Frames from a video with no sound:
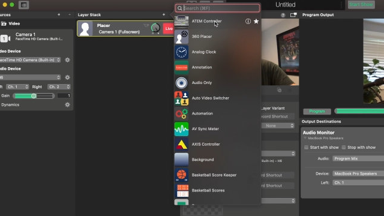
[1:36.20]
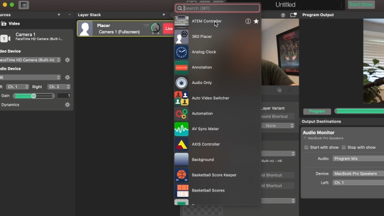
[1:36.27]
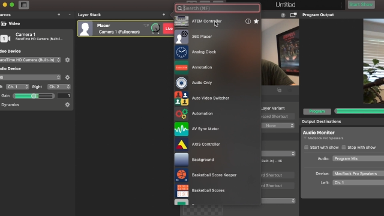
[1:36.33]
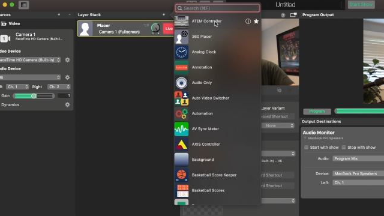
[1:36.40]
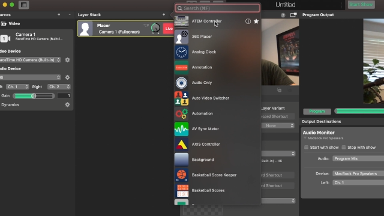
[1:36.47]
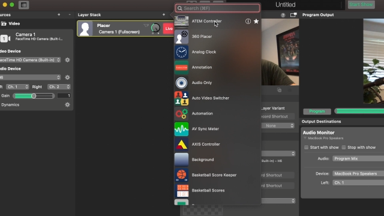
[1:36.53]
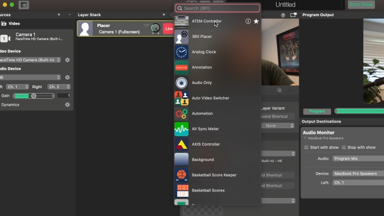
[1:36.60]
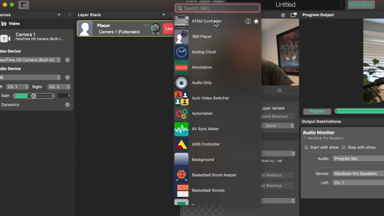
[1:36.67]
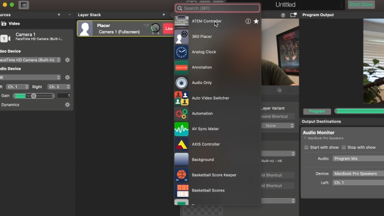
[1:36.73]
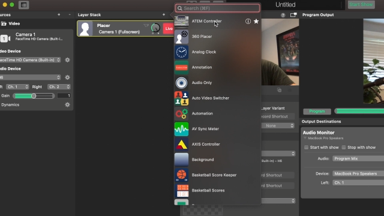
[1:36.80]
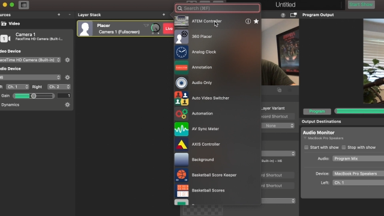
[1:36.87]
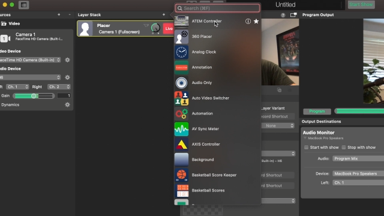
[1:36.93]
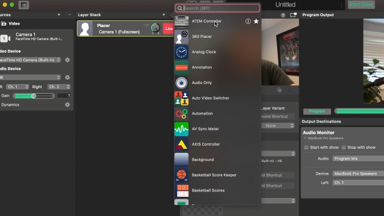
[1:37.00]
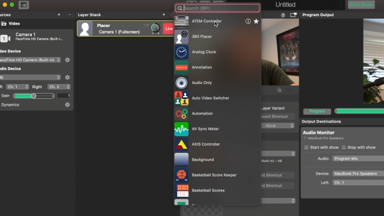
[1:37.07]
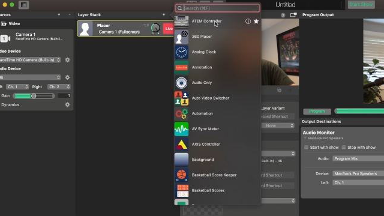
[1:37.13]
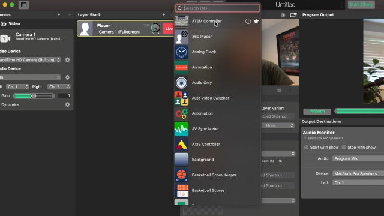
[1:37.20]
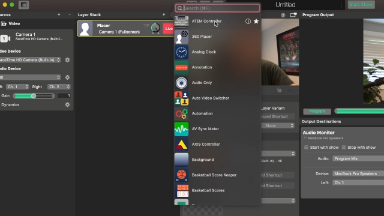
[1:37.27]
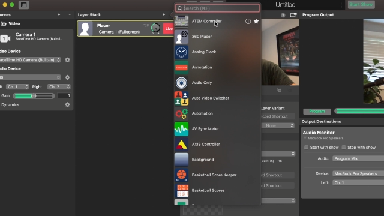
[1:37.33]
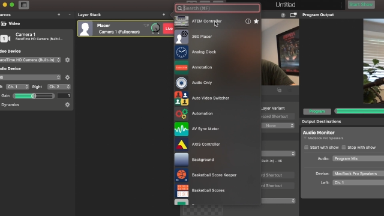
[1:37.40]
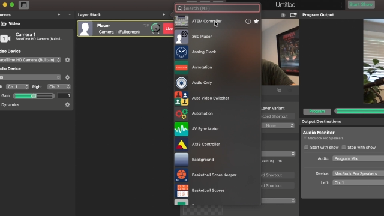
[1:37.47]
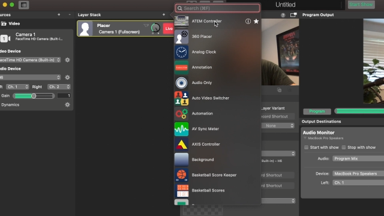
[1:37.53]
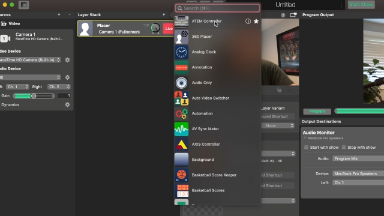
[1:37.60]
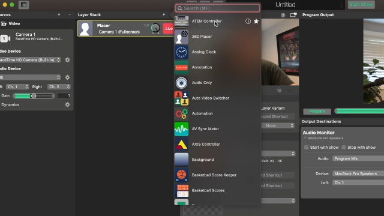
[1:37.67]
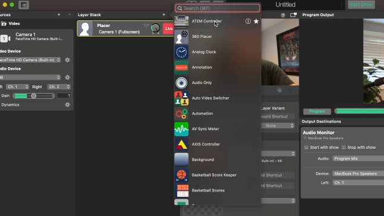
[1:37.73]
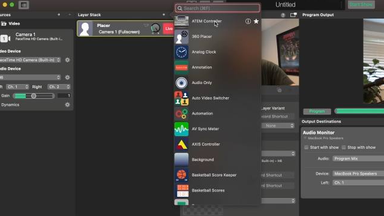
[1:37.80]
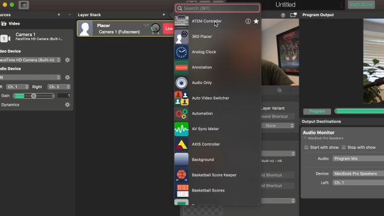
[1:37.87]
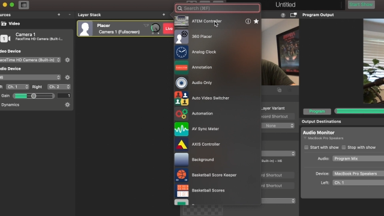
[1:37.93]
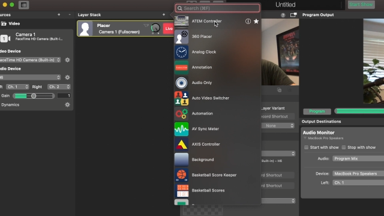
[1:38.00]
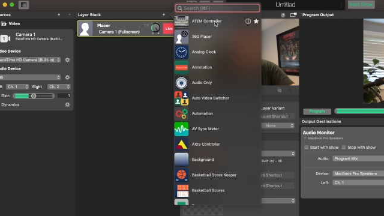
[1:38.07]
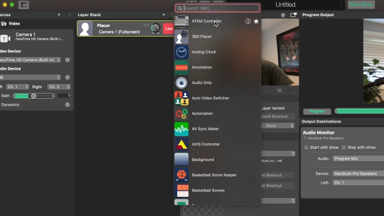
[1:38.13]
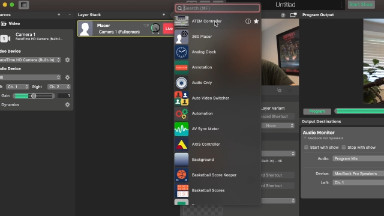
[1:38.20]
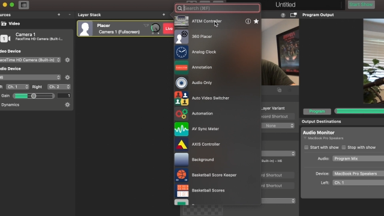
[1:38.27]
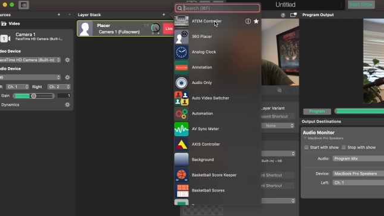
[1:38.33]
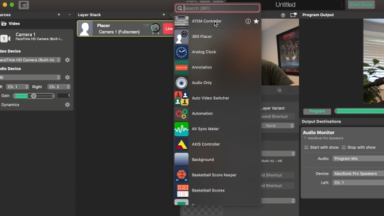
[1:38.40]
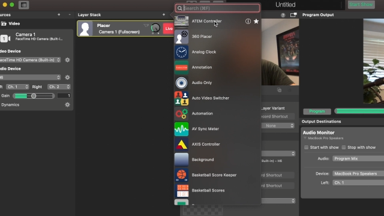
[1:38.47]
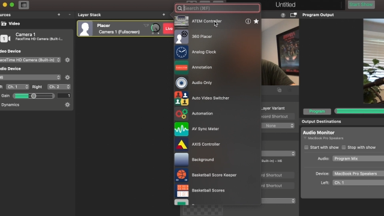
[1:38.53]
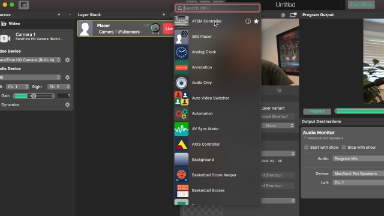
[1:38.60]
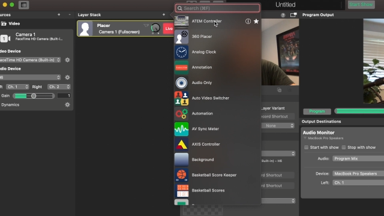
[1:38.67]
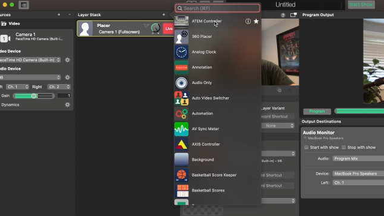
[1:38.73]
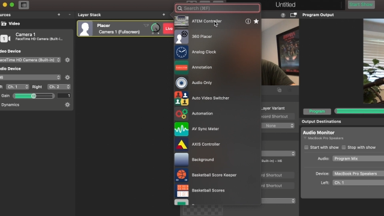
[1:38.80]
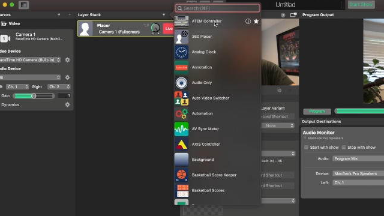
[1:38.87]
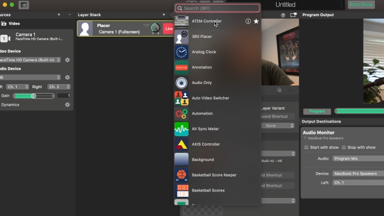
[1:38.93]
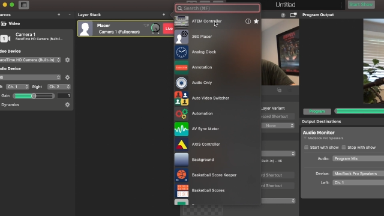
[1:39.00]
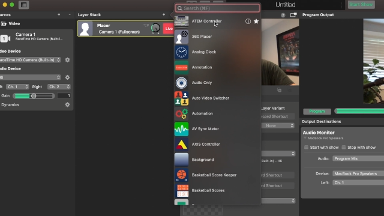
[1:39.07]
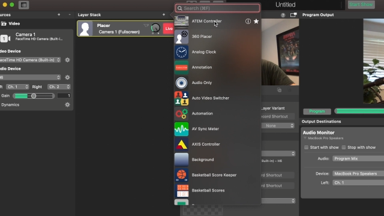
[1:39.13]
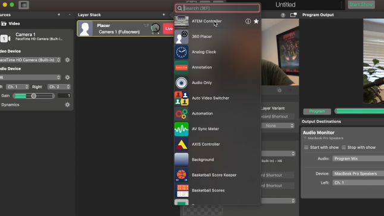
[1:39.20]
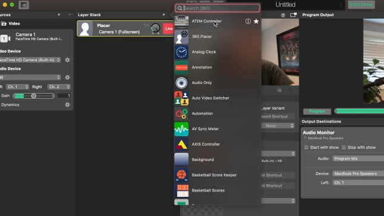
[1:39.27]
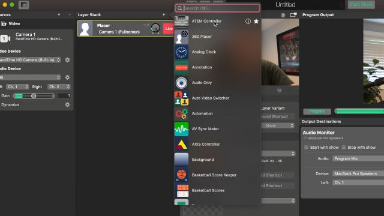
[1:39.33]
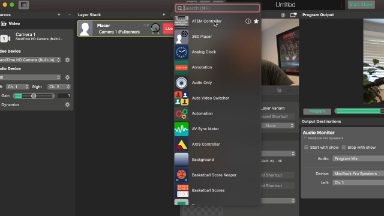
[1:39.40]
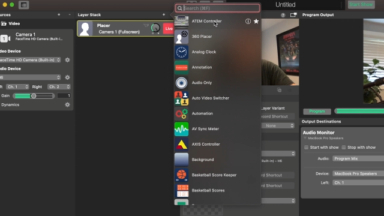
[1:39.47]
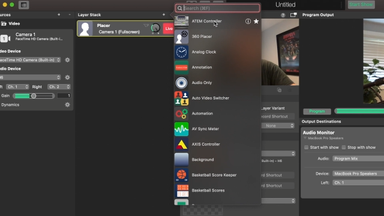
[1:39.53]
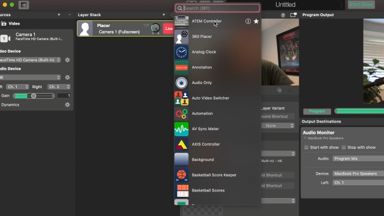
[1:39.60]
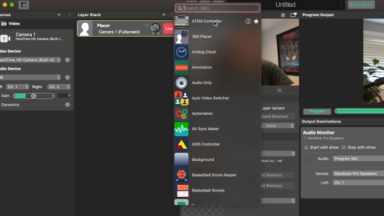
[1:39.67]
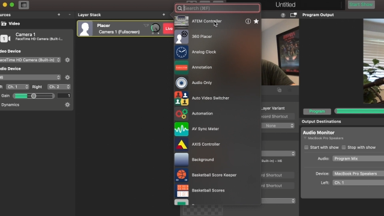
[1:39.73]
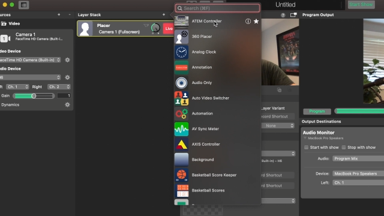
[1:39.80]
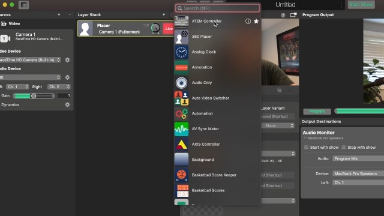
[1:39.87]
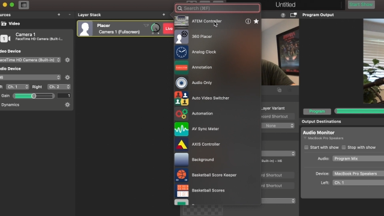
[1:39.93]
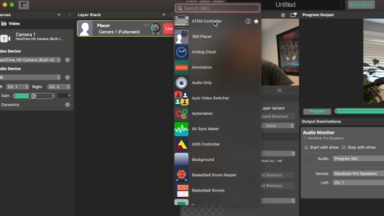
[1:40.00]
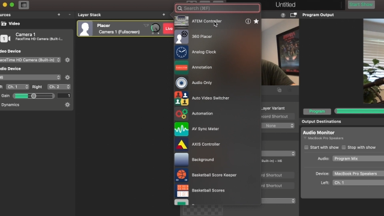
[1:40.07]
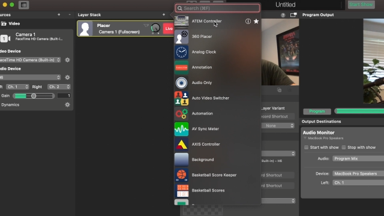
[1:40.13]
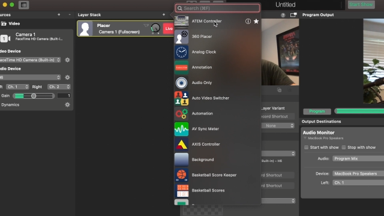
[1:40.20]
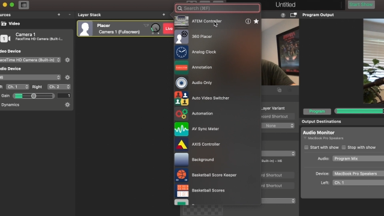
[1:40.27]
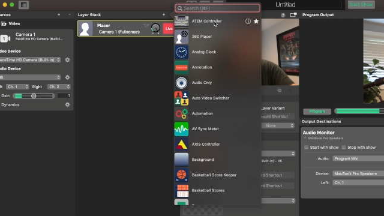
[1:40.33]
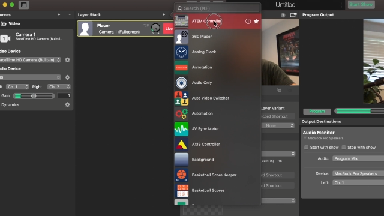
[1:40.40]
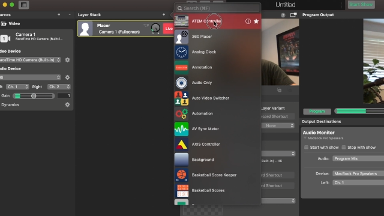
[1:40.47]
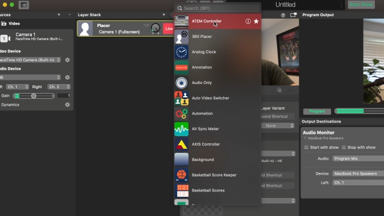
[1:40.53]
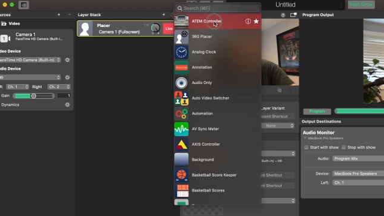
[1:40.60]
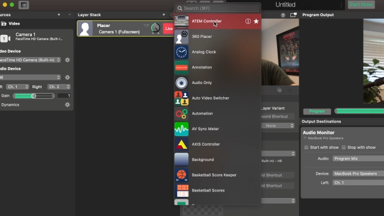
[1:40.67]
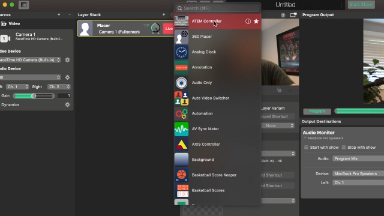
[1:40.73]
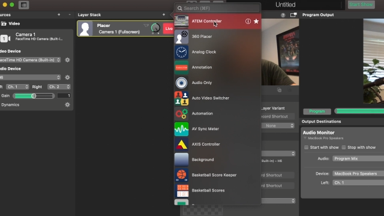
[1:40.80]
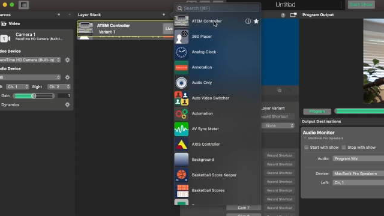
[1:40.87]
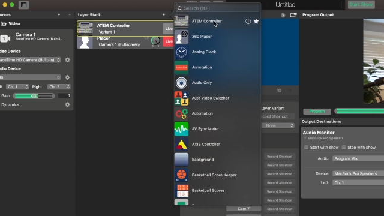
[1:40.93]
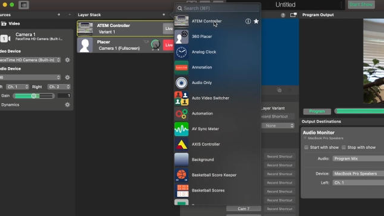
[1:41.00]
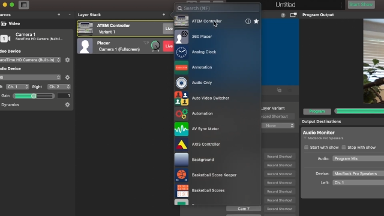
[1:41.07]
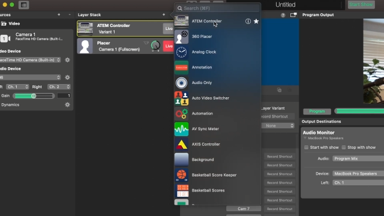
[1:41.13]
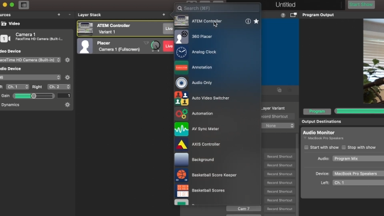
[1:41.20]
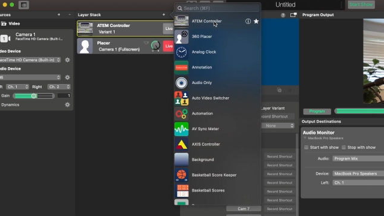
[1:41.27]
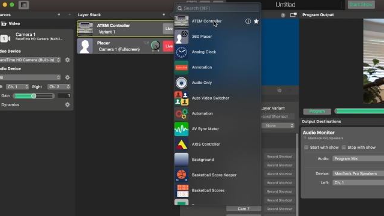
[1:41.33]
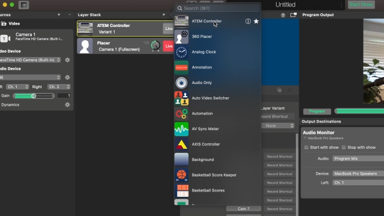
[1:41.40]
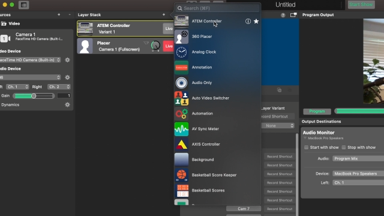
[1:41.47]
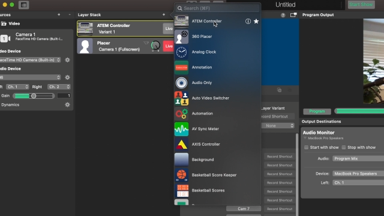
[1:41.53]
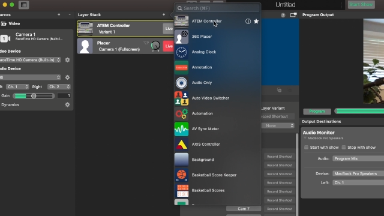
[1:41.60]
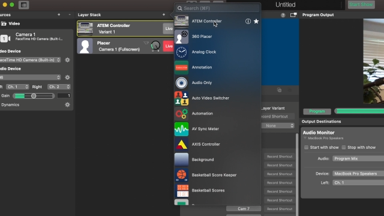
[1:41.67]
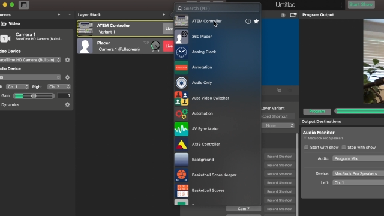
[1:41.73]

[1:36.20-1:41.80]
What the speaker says: (no speaker visible)